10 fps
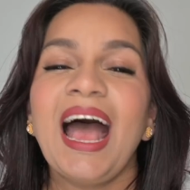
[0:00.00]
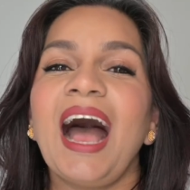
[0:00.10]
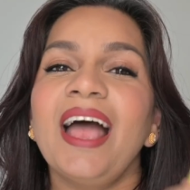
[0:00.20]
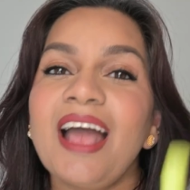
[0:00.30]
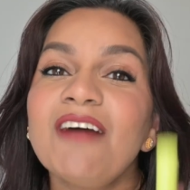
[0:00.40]

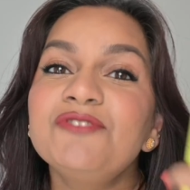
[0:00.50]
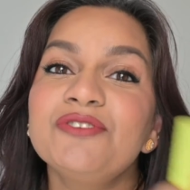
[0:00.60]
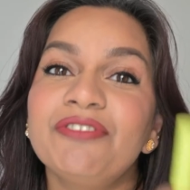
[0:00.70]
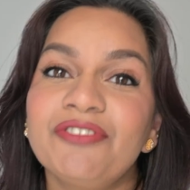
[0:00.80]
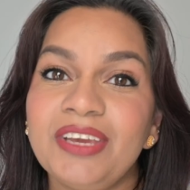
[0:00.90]
I have to
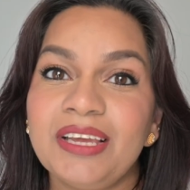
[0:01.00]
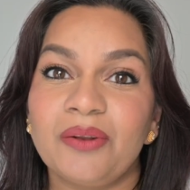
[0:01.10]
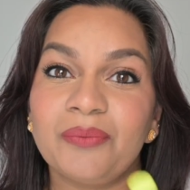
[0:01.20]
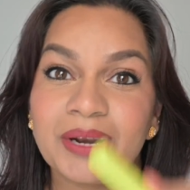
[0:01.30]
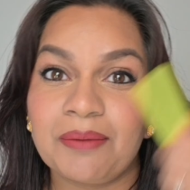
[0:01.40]
feel
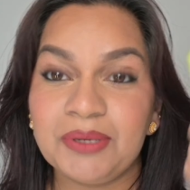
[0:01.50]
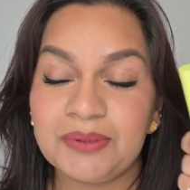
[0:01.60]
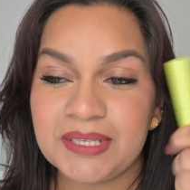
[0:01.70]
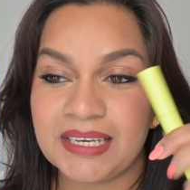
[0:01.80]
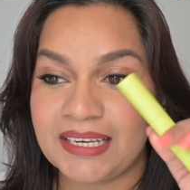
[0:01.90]
when I'm
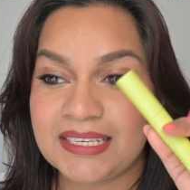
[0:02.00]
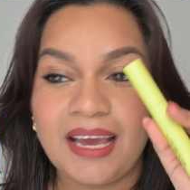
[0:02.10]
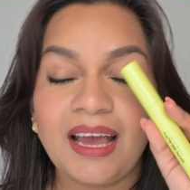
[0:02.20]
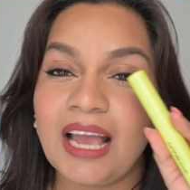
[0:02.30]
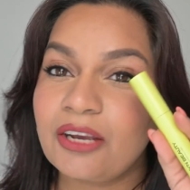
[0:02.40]
using it.
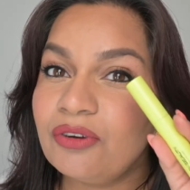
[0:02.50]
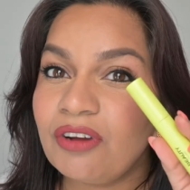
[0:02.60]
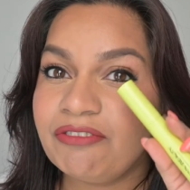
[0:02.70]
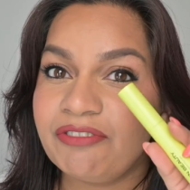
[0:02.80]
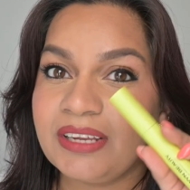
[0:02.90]
I could
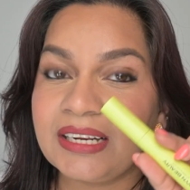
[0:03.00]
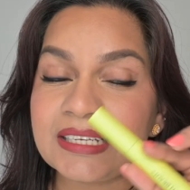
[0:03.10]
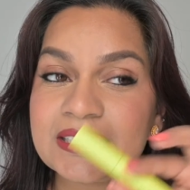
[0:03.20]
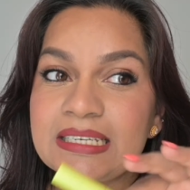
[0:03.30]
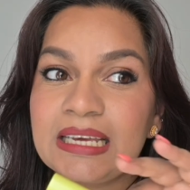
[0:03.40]
not feel
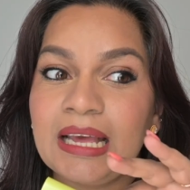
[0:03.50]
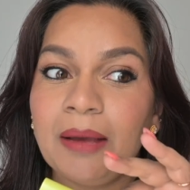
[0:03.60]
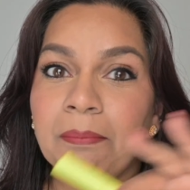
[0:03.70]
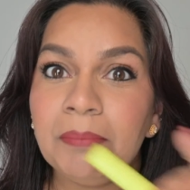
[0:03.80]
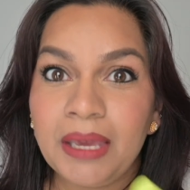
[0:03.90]
it.
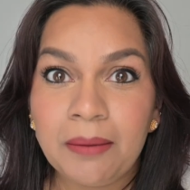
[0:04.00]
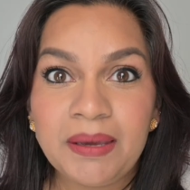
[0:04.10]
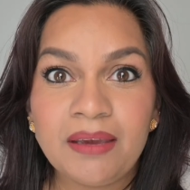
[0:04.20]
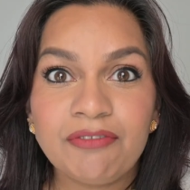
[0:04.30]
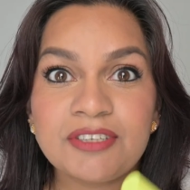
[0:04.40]

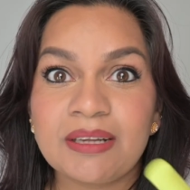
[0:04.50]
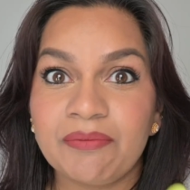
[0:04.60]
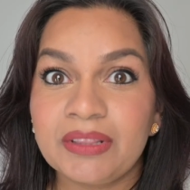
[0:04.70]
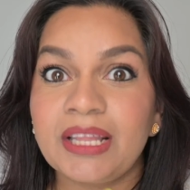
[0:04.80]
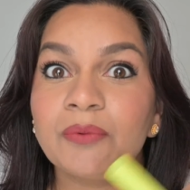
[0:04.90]
Maybe for
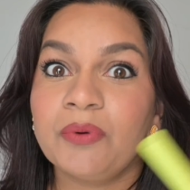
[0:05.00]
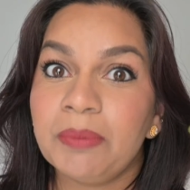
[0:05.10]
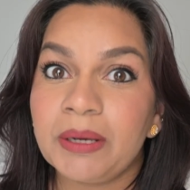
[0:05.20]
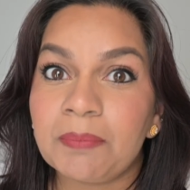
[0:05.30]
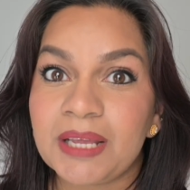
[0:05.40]
someone that would
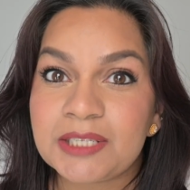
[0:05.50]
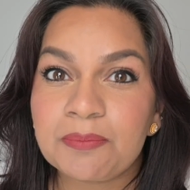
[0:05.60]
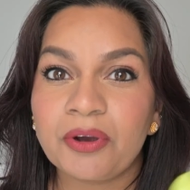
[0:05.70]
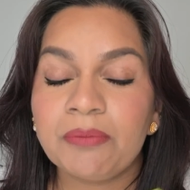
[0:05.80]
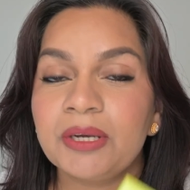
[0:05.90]
be a plus
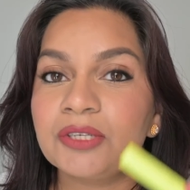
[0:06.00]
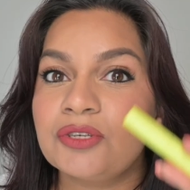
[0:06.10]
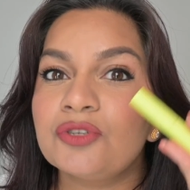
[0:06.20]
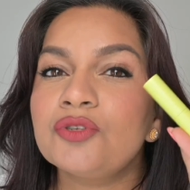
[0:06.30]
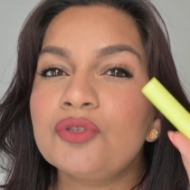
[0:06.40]
point because
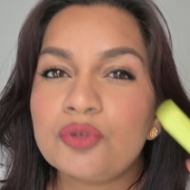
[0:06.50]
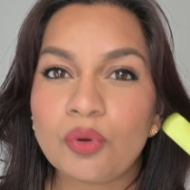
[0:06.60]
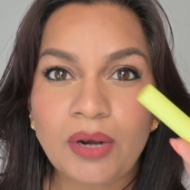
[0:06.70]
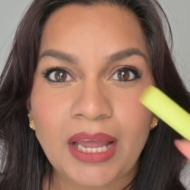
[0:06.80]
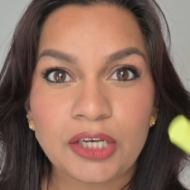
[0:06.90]
it is so
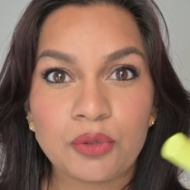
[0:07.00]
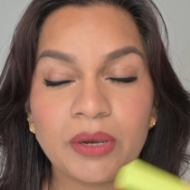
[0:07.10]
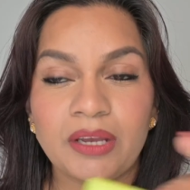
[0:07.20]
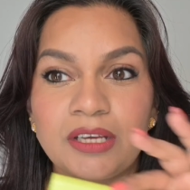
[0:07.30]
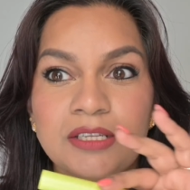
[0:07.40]

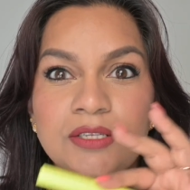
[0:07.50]
lightweight, it's